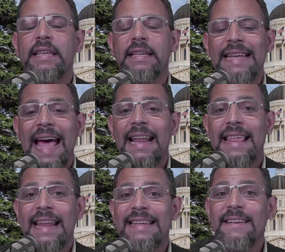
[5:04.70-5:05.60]
data
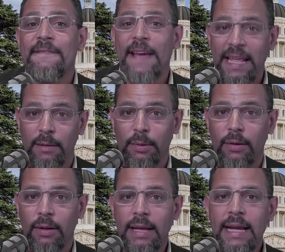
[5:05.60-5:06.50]
that is
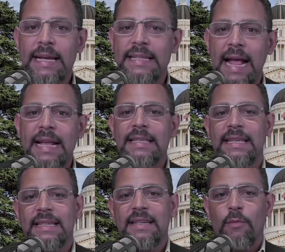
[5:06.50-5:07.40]
available is not
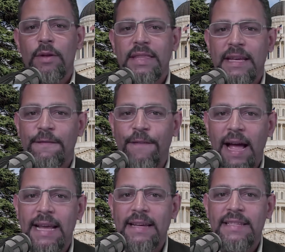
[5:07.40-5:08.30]
consistent with the
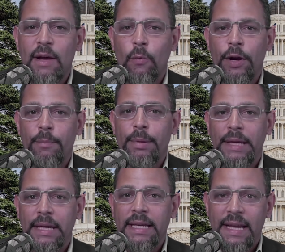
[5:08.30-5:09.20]
advice that we are
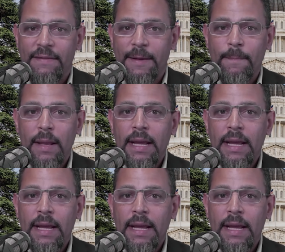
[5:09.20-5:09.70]
being given.